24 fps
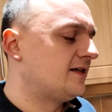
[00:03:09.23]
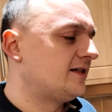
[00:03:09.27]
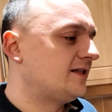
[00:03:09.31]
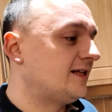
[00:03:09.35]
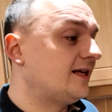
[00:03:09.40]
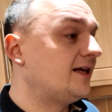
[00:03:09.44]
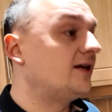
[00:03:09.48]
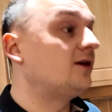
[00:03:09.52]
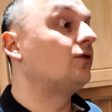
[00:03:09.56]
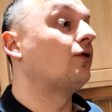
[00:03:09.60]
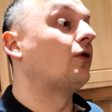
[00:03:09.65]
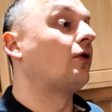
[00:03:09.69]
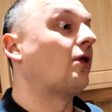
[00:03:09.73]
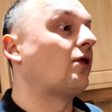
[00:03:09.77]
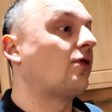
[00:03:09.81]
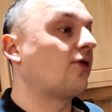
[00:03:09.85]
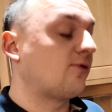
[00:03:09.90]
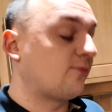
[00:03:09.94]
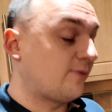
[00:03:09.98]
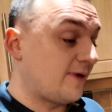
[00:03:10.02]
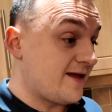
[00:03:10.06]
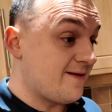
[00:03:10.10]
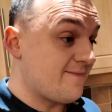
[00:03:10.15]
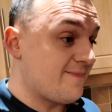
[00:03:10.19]
then another
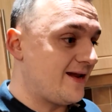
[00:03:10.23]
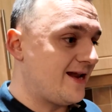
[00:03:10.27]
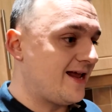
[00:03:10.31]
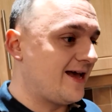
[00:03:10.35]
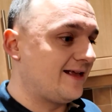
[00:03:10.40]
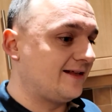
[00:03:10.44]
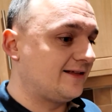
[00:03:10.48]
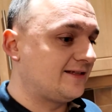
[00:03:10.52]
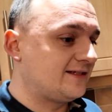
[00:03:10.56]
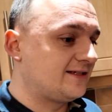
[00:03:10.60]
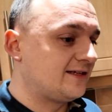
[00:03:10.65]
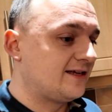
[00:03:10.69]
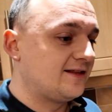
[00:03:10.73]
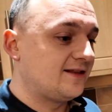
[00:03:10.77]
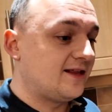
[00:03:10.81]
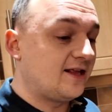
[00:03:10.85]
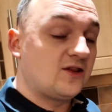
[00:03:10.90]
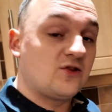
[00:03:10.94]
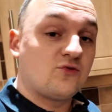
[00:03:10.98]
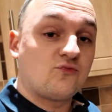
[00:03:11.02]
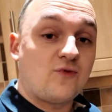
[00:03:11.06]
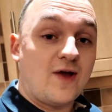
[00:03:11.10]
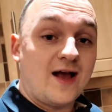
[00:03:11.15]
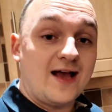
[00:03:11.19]
3 minutes,
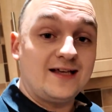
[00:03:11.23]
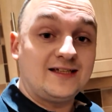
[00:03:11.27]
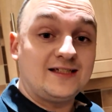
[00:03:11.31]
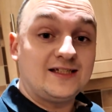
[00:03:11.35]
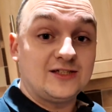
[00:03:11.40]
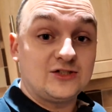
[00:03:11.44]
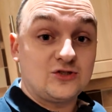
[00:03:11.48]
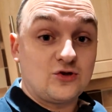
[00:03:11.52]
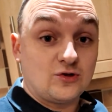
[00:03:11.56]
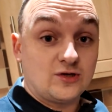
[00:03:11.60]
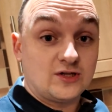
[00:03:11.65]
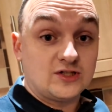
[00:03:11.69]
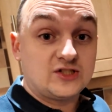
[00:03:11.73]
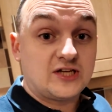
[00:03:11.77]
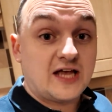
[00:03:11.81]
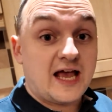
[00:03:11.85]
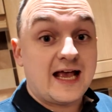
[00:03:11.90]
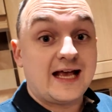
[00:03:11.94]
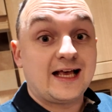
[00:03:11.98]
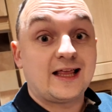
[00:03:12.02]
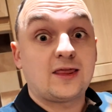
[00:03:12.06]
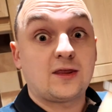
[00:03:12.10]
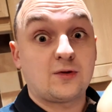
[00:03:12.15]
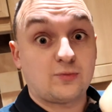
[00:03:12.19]
then the rice is going to
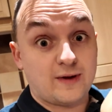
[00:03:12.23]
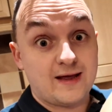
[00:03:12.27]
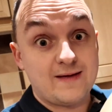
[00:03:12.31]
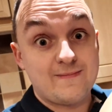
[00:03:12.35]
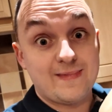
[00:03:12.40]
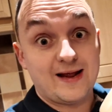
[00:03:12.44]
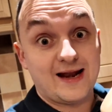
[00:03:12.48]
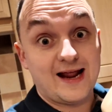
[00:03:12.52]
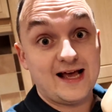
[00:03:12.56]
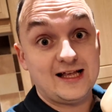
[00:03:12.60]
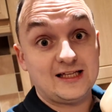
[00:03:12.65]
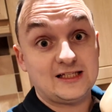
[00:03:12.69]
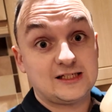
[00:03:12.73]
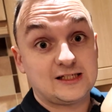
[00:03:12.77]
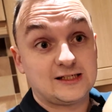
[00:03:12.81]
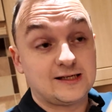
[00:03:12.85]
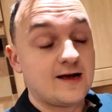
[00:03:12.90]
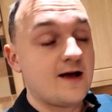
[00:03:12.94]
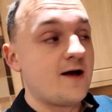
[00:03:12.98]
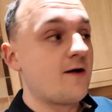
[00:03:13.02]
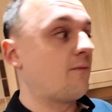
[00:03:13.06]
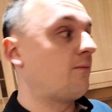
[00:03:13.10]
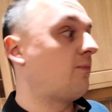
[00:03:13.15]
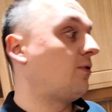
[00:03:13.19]
take 3 minutes,
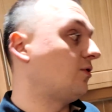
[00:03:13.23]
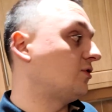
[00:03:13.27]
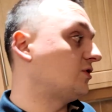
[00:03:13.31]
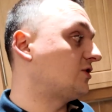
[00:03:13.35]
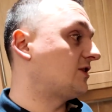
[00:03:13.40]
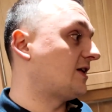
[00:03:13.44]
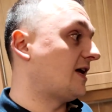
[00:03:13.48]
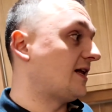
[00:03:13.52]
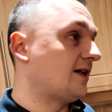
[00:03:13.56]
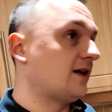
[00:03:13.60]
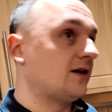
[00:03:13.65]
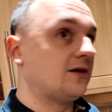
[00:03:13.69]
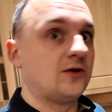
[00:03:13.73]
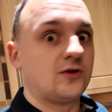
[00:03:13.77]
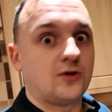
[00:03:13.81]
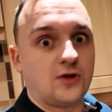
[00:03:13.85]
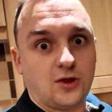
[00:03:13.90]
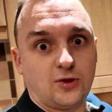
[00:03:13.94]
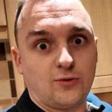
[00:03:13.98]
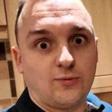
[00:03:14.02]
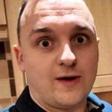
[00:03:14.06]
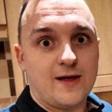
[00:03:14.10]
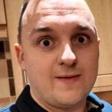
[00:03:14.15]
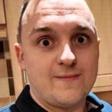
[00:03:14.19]
plus then another
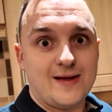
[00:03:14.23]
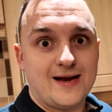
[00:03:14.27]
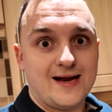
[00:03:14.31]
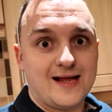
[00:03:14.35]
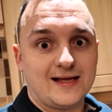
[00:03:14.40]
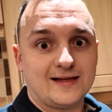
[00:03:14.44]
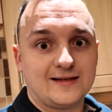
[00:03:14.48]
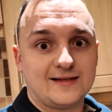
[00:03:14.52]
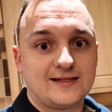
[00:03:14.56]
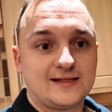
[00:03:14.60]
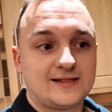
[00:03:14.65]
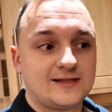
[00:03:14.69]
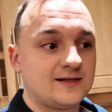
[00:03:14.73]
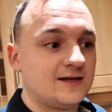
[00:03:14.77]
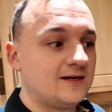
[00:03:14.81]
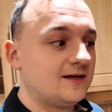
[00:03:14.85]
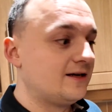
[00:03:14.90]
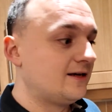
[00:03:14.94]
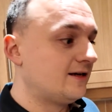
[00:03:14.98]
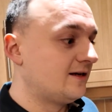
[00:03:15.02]
3 minutes.